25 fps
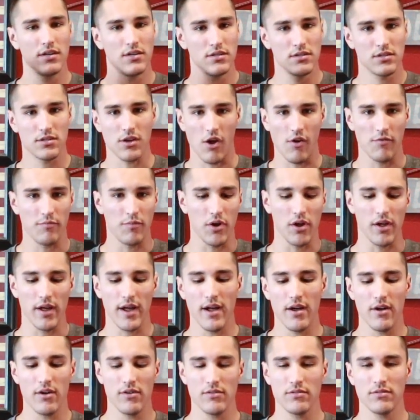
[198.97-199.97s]
softball
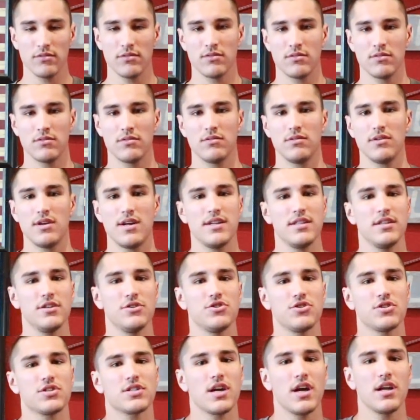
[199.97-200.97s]
out, and then
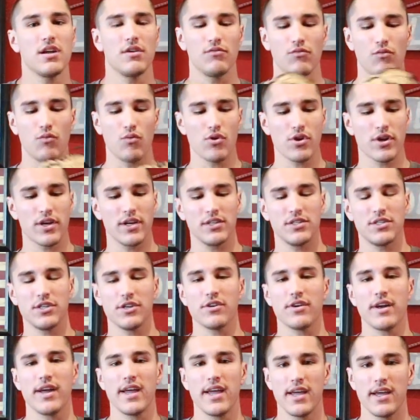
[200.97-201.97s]
just kind of work it to
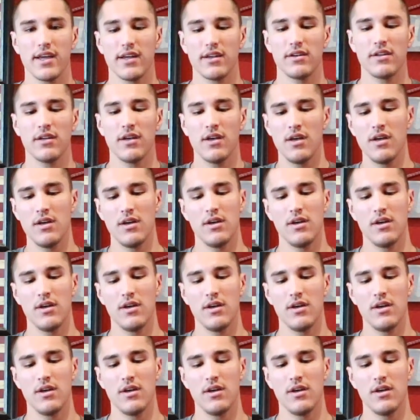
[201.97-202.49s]
your hand.